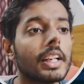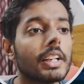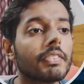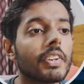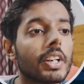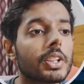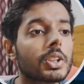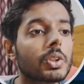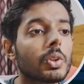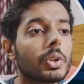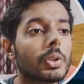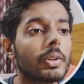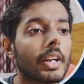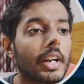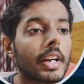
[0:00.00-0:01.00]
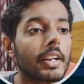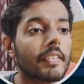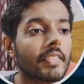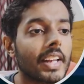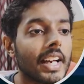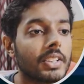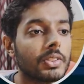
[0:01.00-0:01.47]
If I show you here,
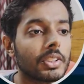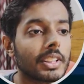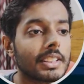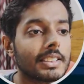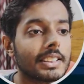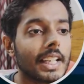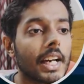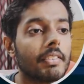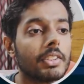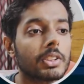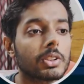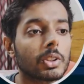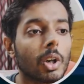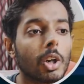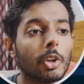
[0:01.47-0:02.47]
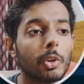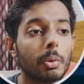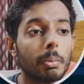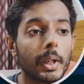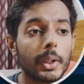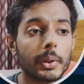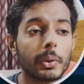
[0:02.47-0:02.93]
as you can see, I have installed
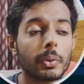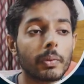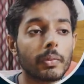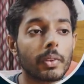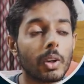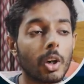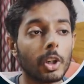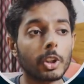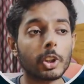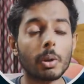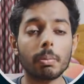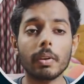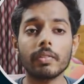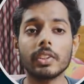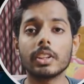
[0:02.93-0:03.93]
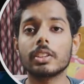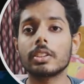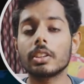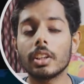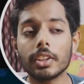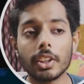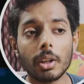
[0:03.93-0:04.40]
Ubuntu on top of this
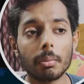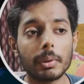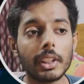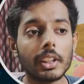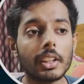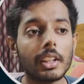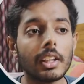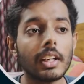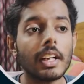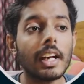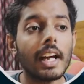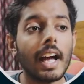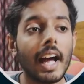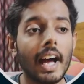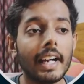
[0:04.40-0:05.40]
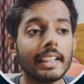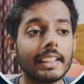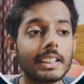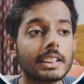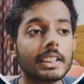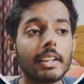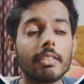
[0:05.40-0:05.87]
terminal, and
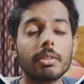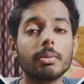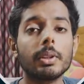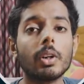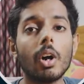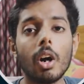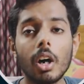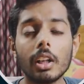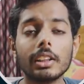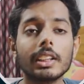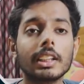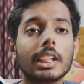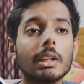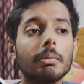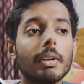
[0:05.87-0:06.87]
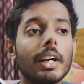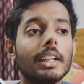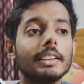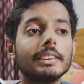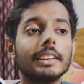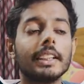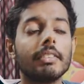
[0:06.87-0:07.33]
this gives me all the
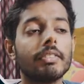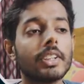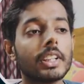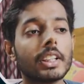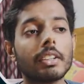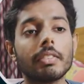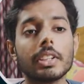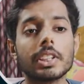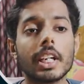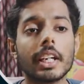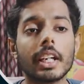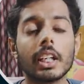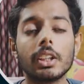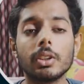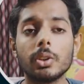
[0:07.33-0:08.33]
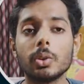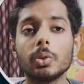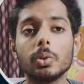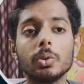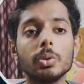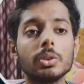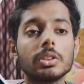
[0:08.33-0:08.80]
commands and everything which I can
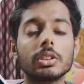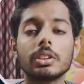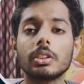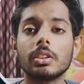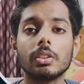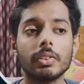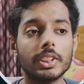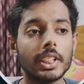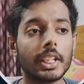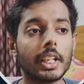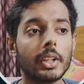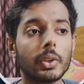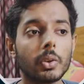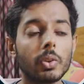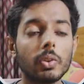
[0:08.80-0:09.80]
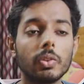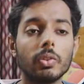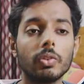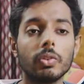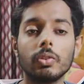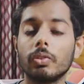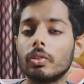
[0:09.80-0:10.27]
use, which I can do
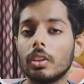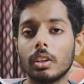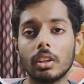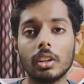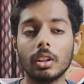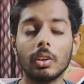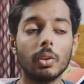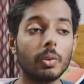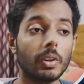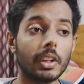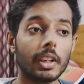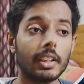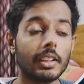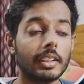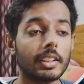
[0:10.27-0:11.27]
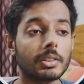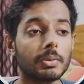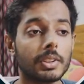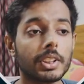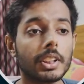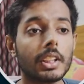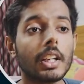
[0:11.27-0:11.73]
over a Linux
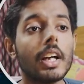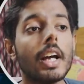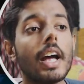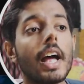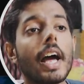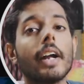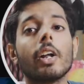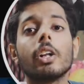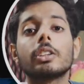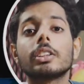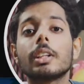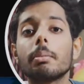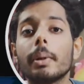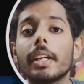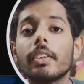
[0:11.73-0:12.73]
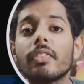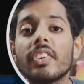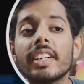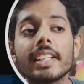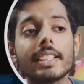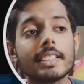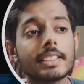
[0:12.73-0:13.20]
machine. And also the benefit
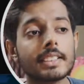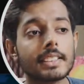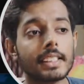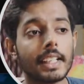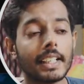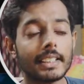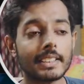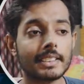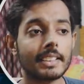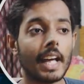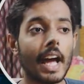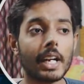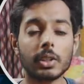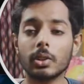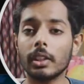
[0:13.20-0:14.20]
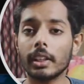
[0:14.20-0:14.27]
is it's actually